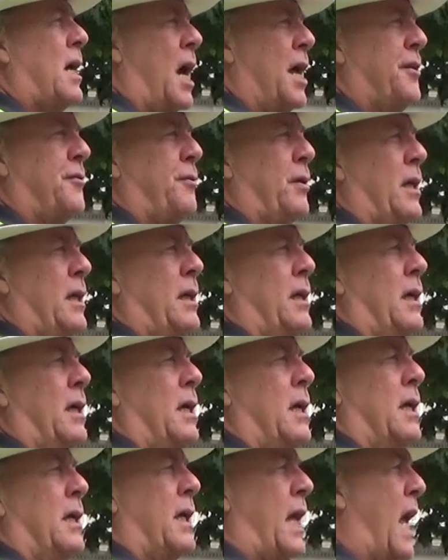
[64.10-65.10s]
country
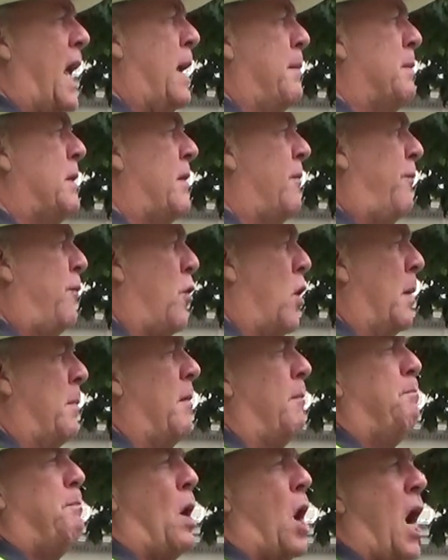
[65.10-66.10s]
came in the form
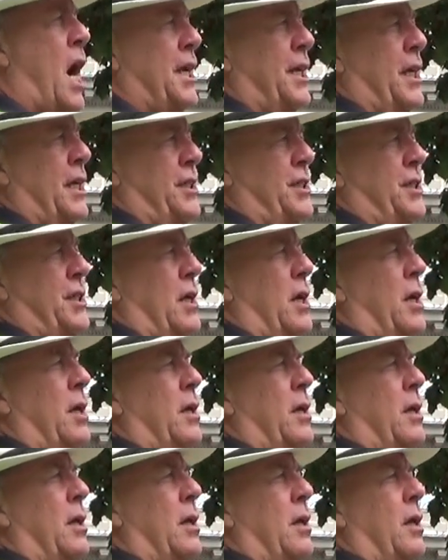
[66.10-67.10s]
of bondage
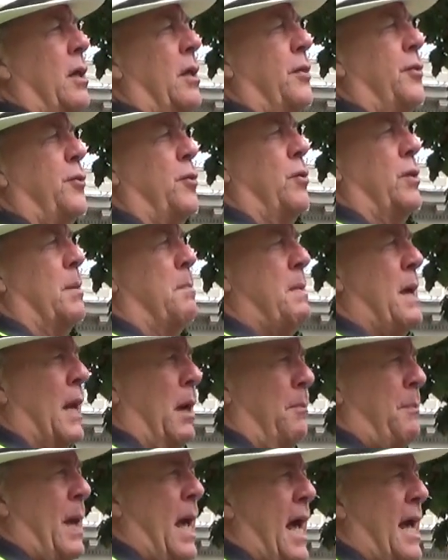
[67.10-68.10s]
through the
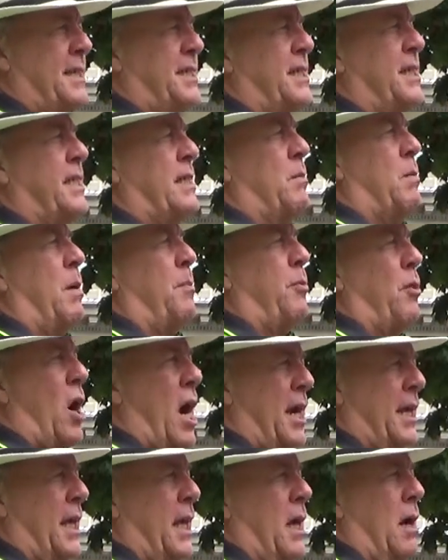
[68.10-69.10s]
Middle Passage and were
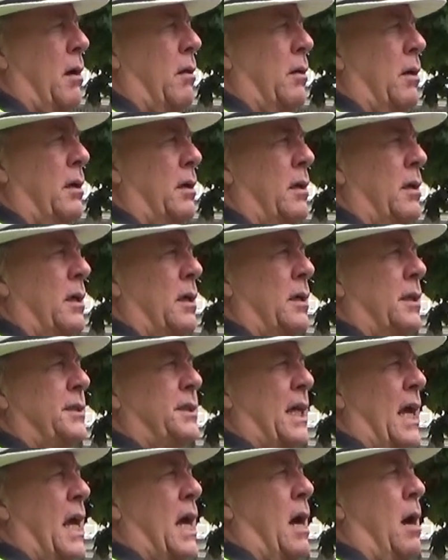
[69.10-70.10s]
brought here
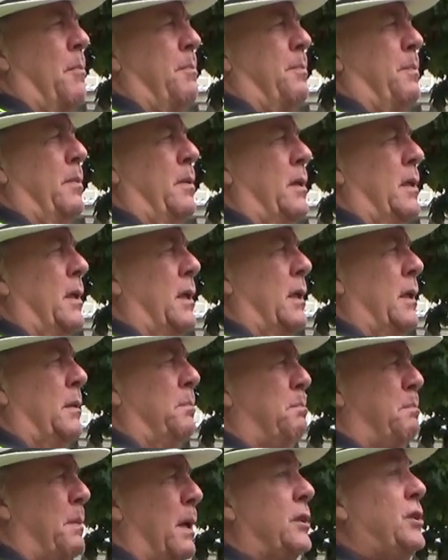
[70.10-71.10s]
to help
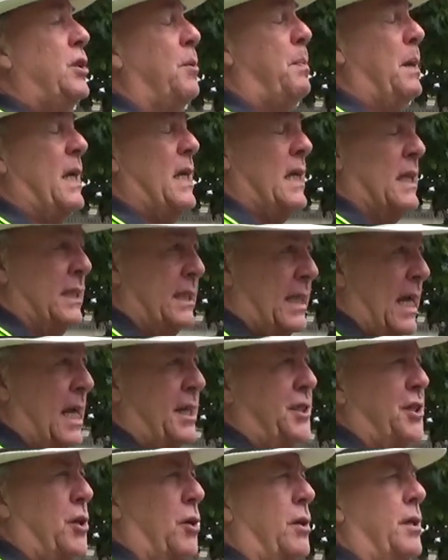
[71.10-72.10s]
to be
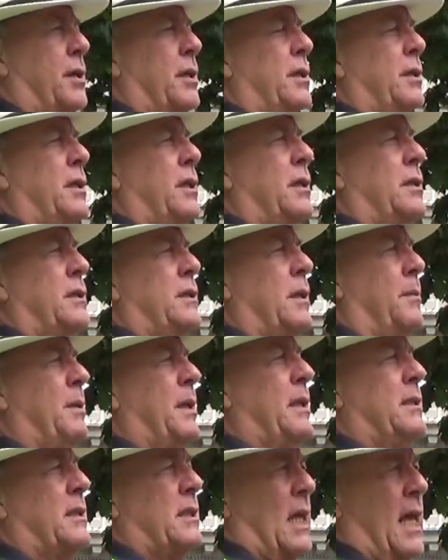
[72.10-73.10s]
indentured, to
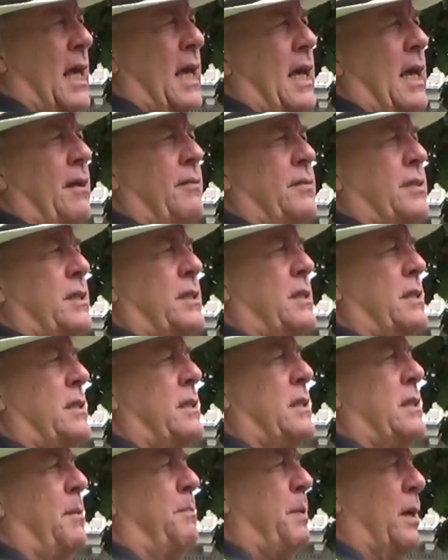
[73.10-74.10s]
be slaves,
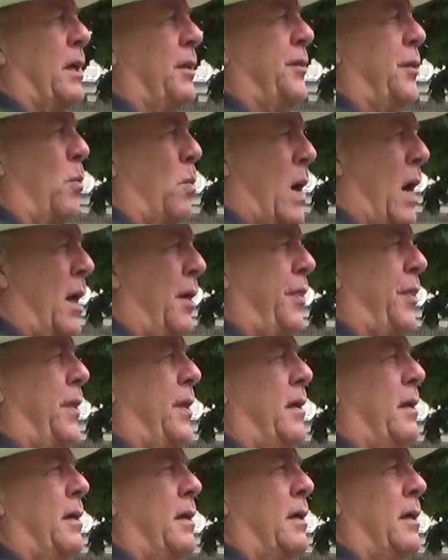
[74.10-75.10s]
to build the wealth
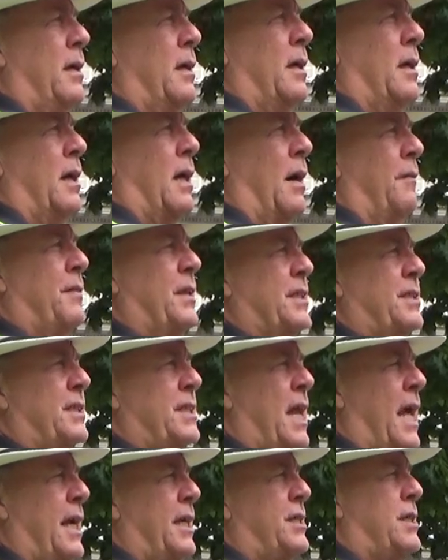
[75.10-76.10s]
of this
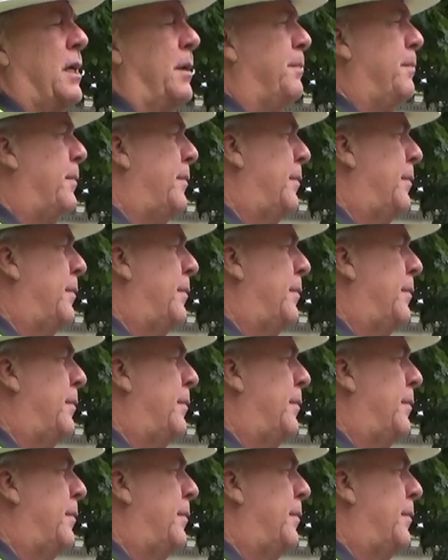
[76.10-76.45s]
nation.